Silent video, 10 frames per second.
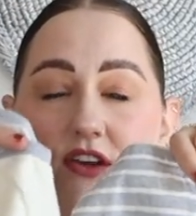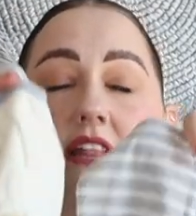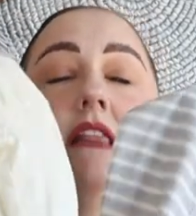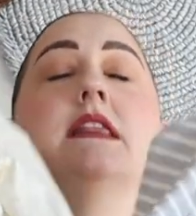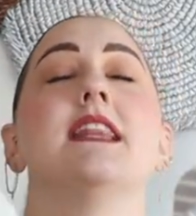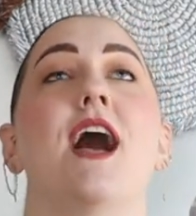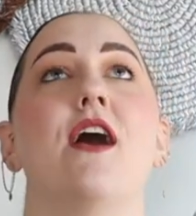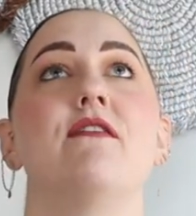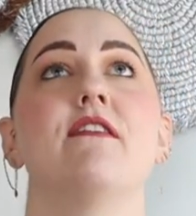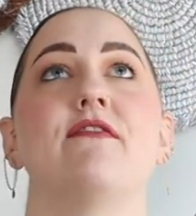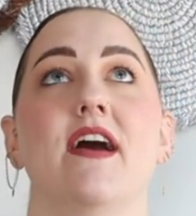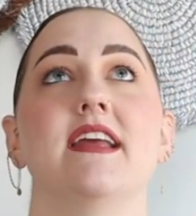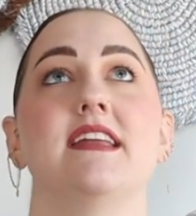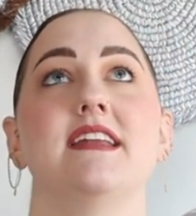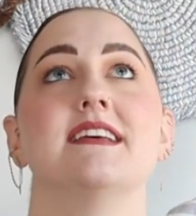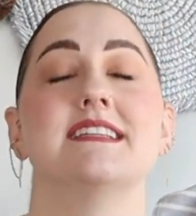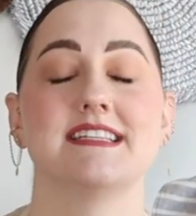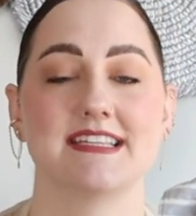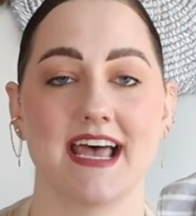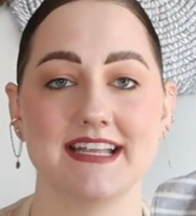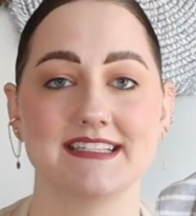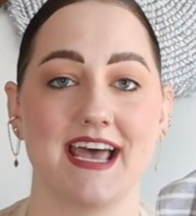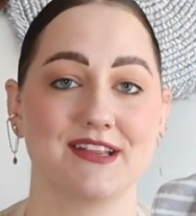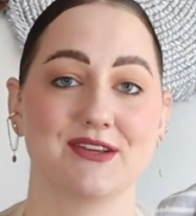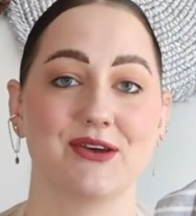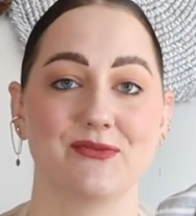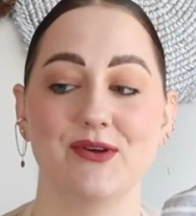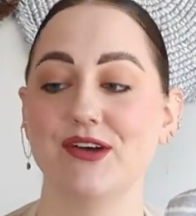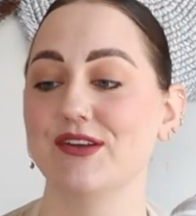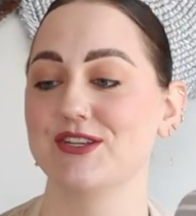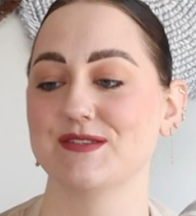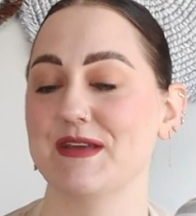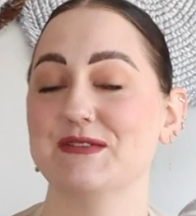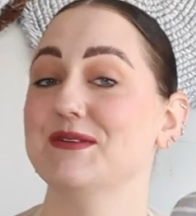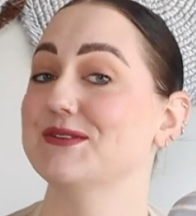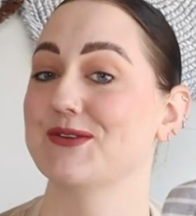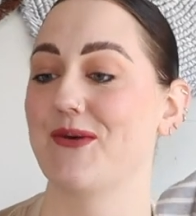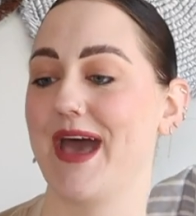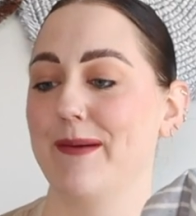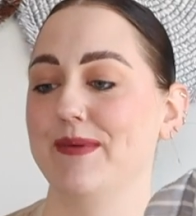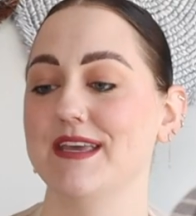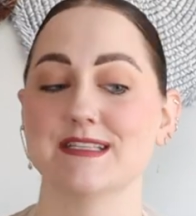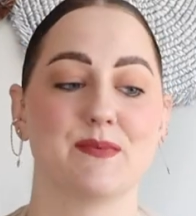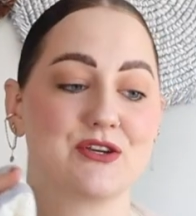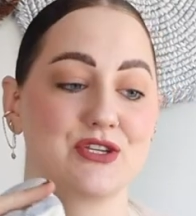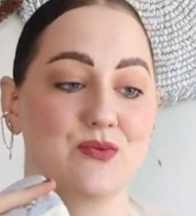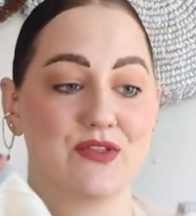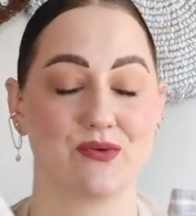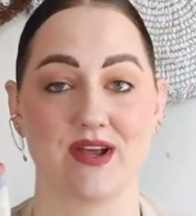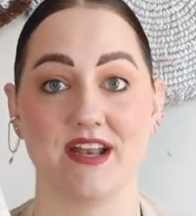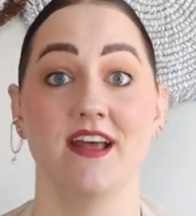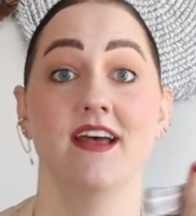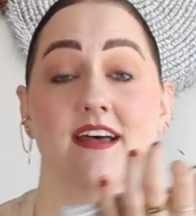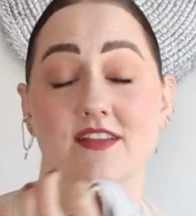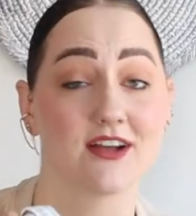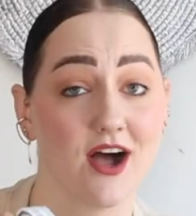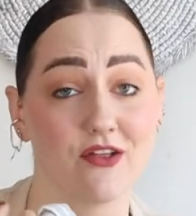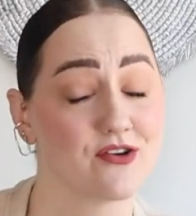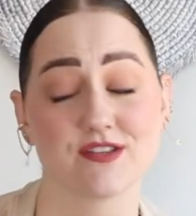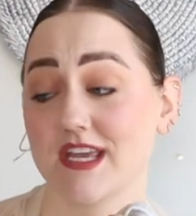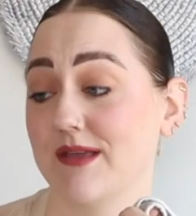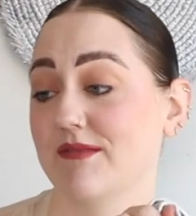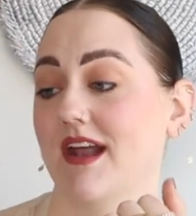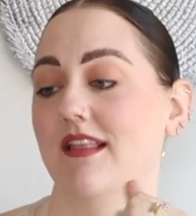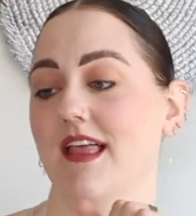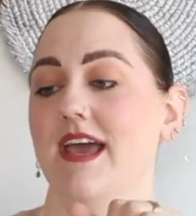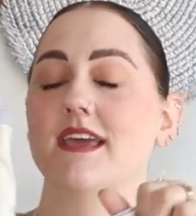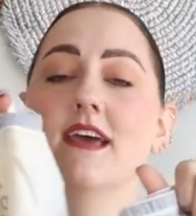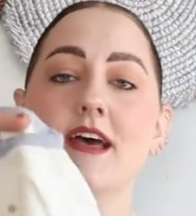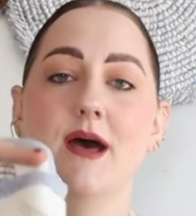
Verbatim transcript: I love finding sets at the Goodwill. It just makes me so happy, especially when they're in the color scheme that I like.